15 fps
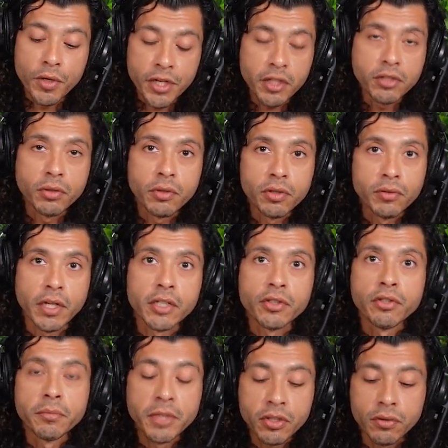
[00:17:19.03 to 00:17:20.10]
we need to
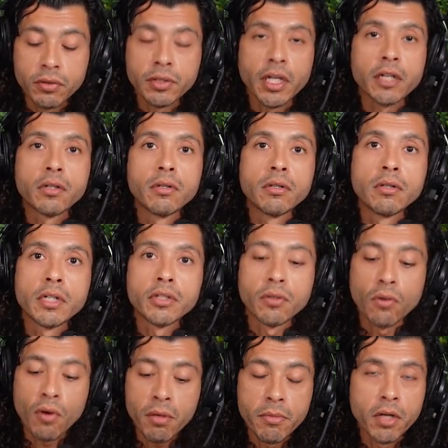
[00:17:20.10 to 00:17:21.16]
address your menstrual
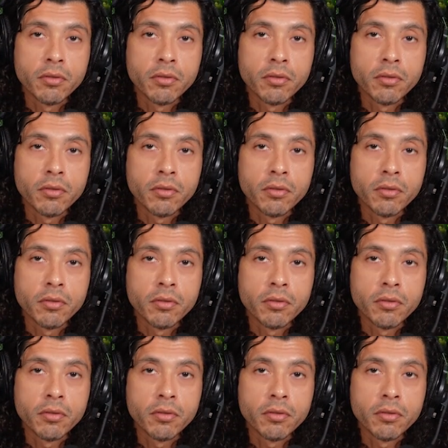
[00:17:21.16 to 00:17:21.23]
cycle and your